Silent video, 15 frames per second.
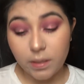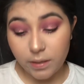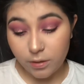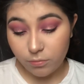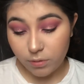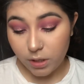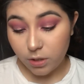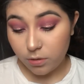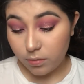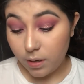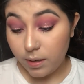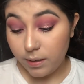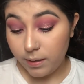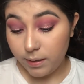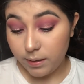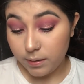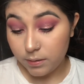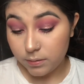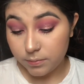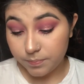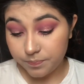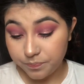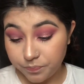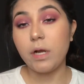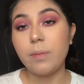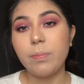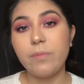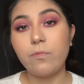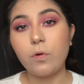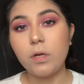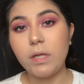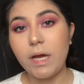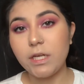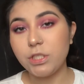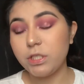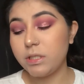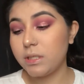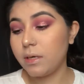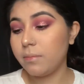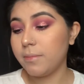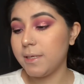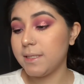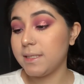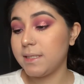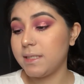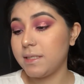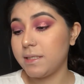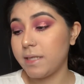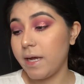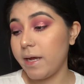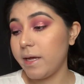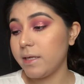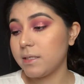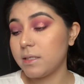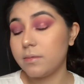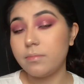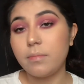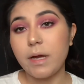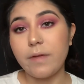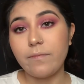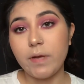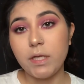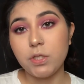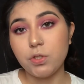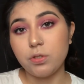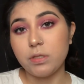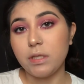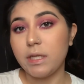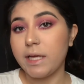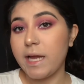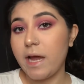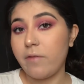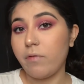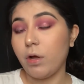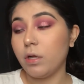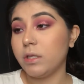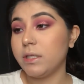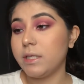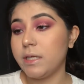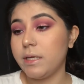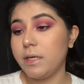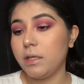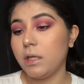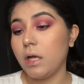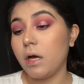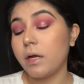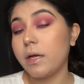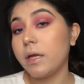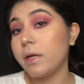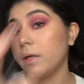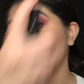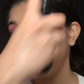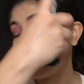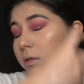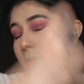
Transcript: I don't want to cry. Right, before lashes, I'm gonna set my face using the Kat Von D Lock-It